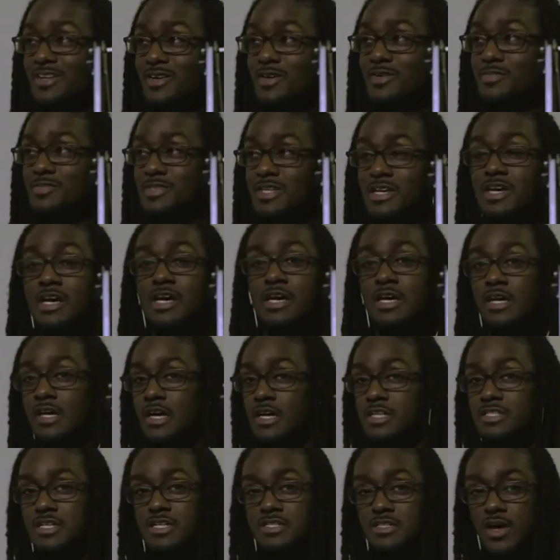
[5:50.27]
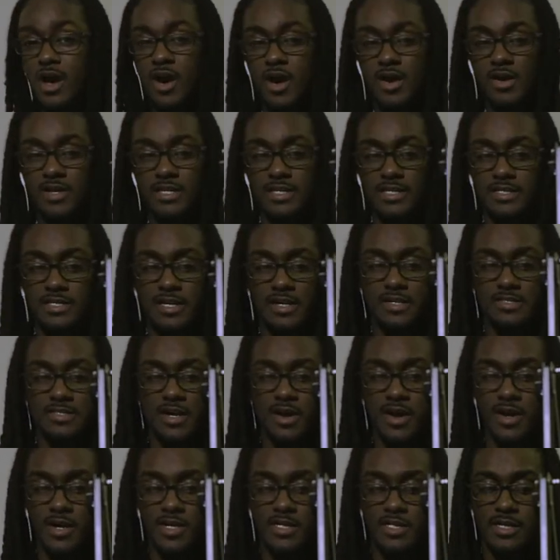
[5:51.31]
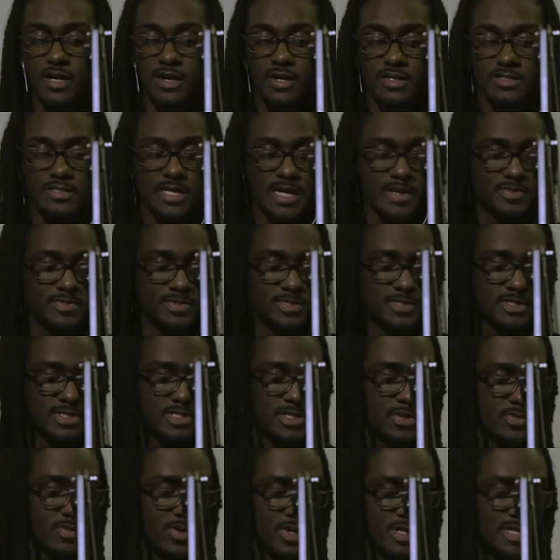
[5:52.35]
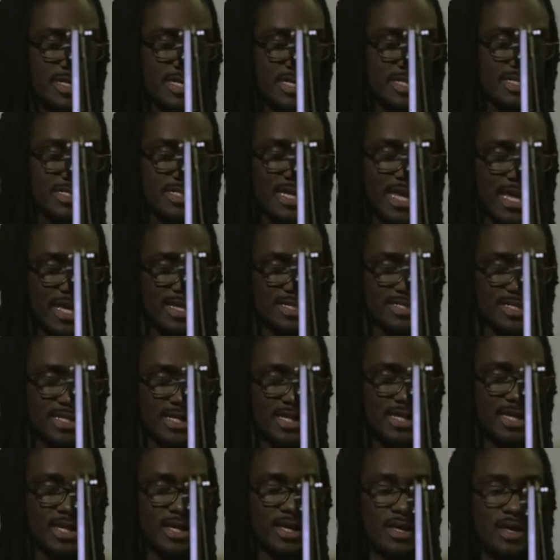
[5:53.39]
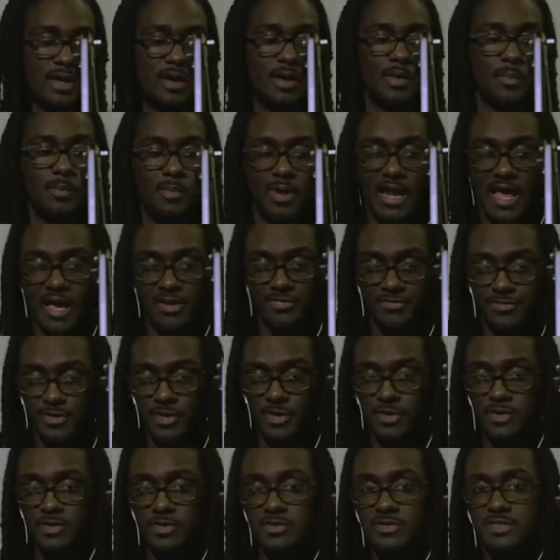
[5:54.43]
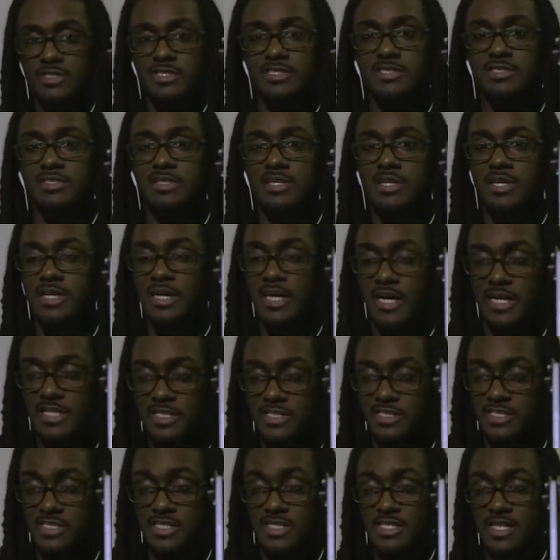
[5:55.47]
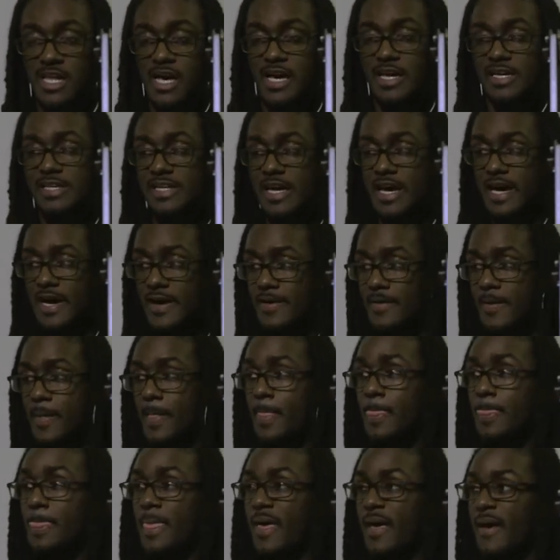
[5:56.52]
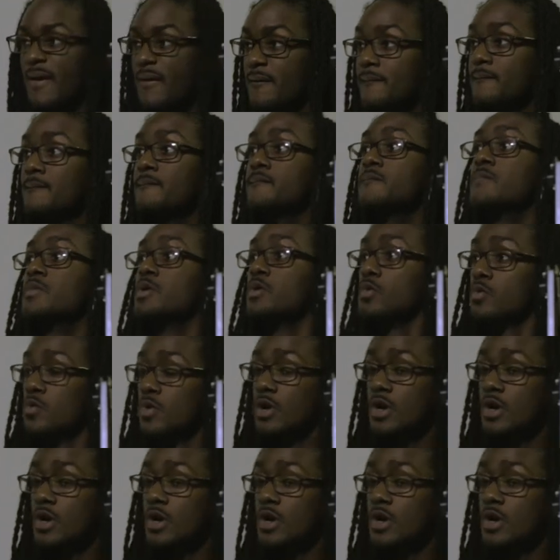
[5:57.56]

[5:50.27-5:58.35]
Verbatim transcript: You know? Yeah, good point. Because there's already all types of shit where niggas canceling black votes and shit like that. Yeah, the shit in Georgia.